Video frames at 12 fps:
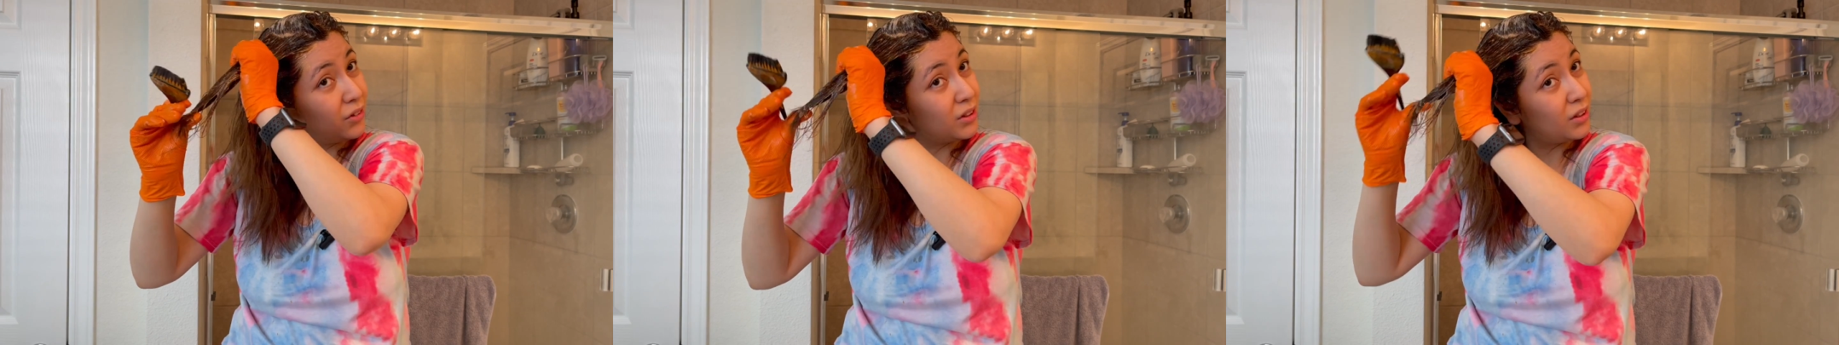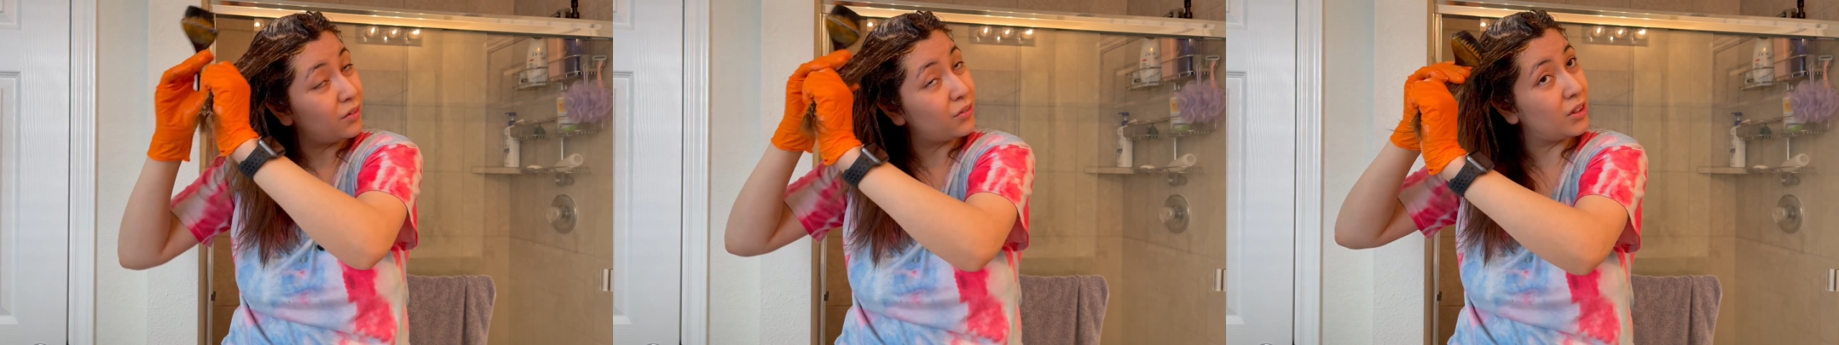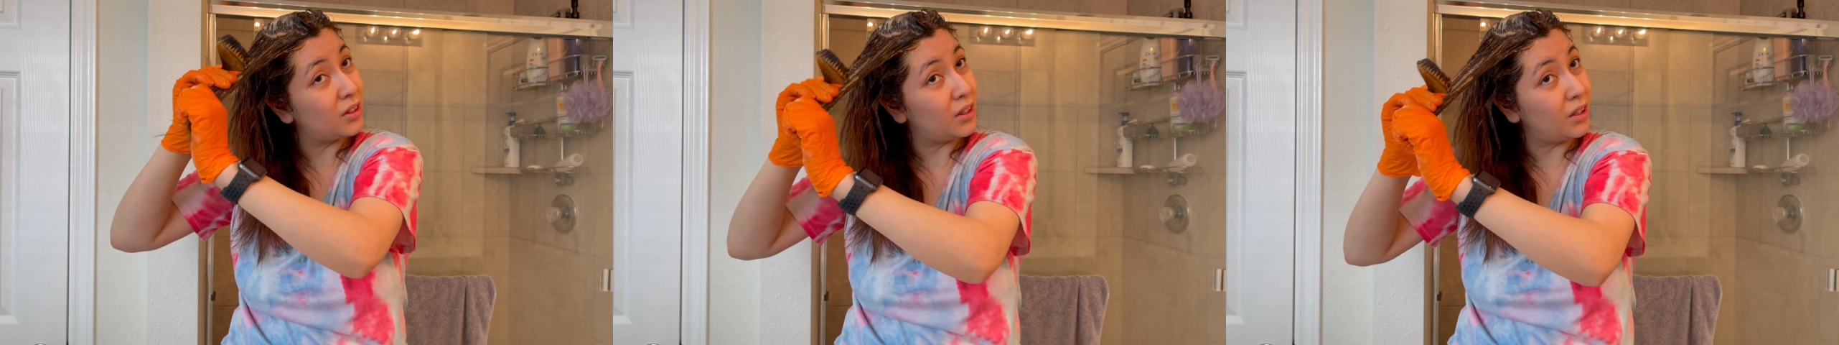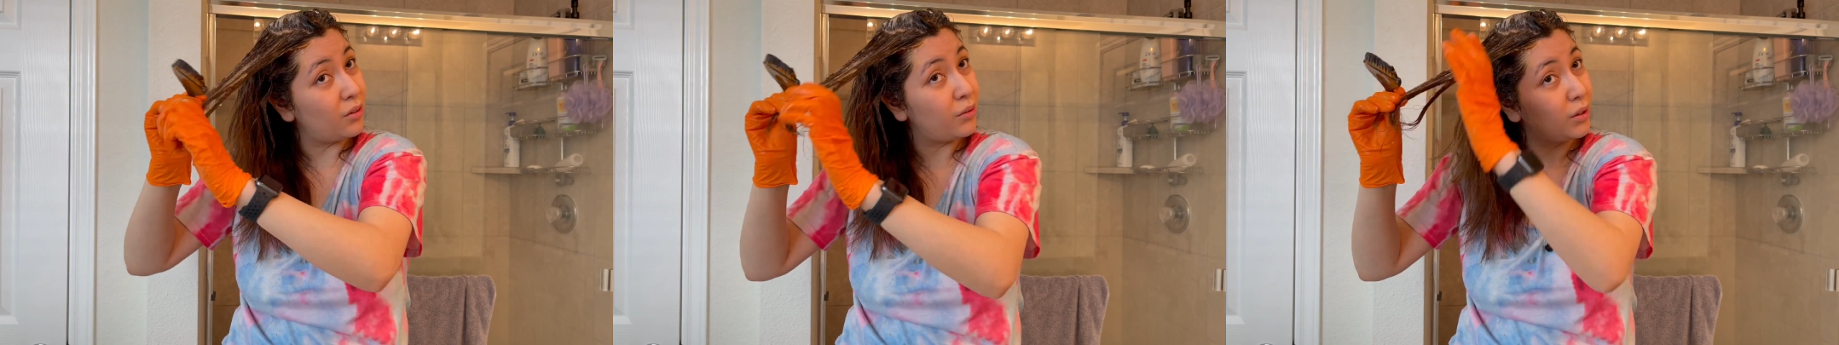Instead of
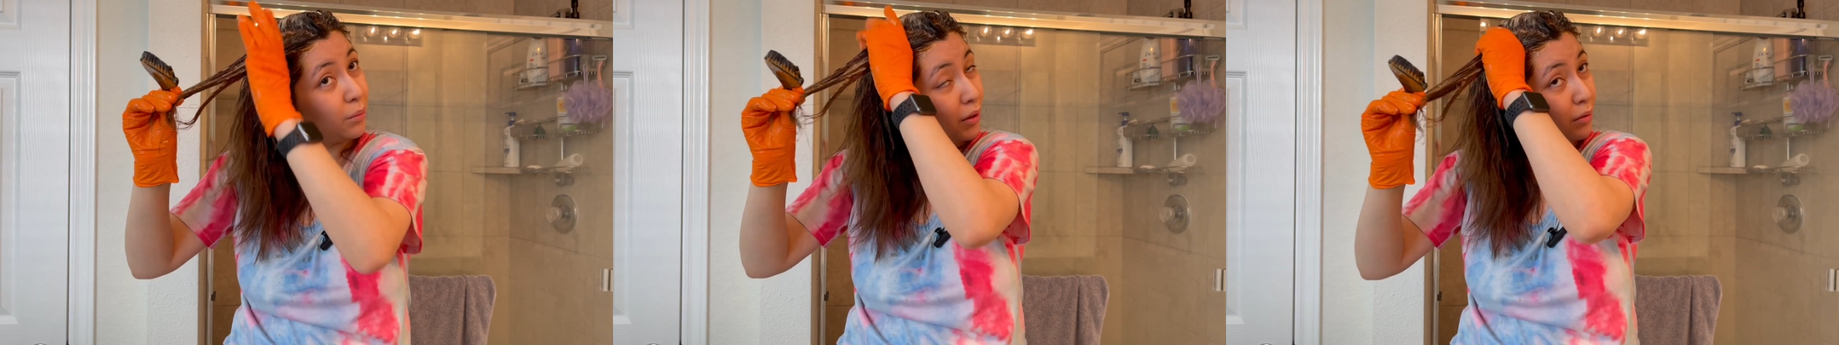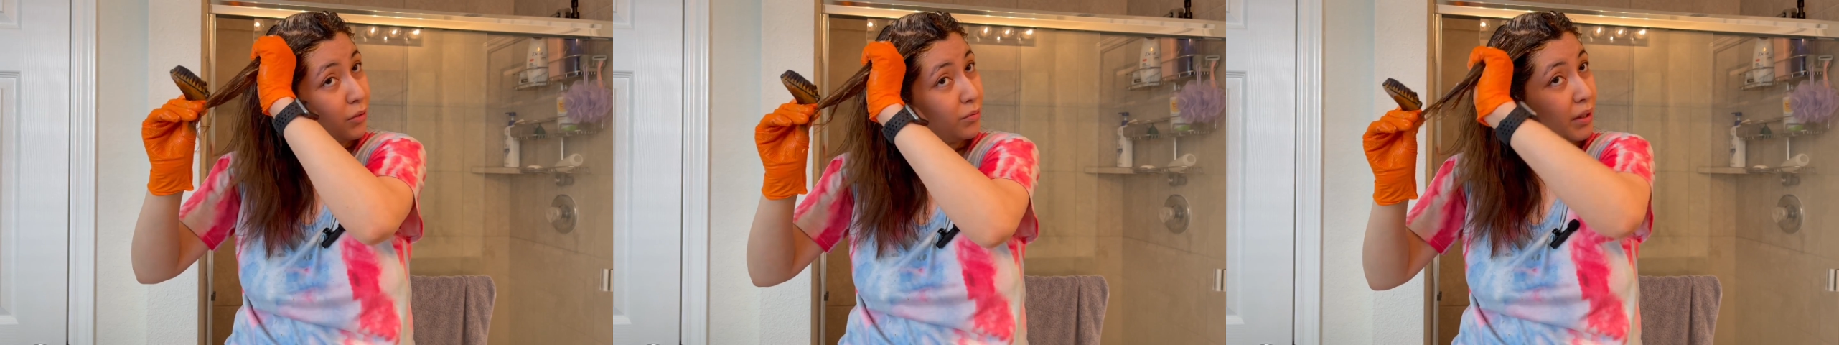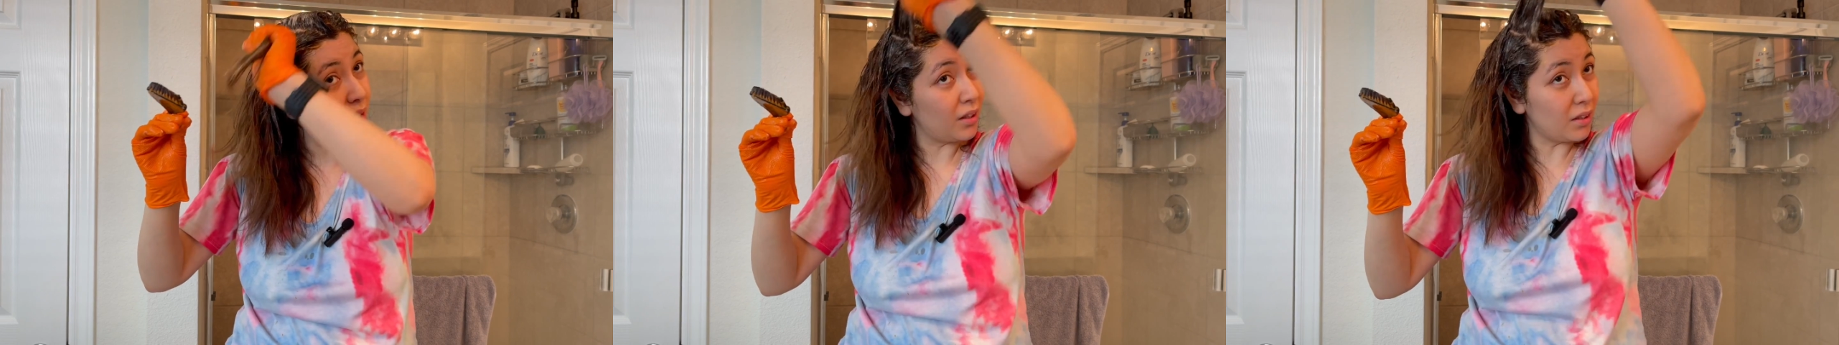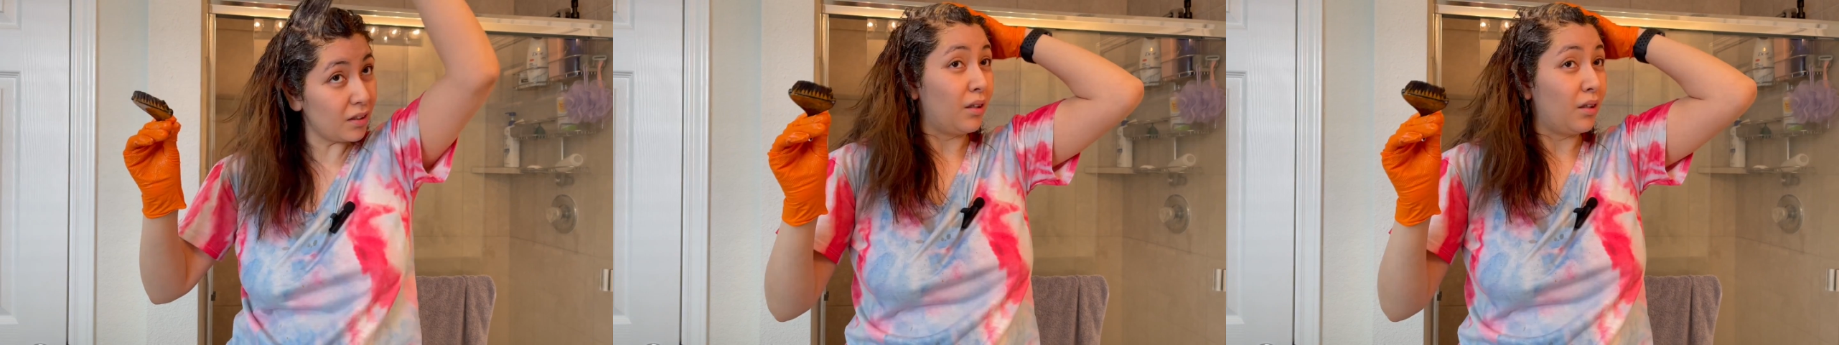continuing the bottom of my hair,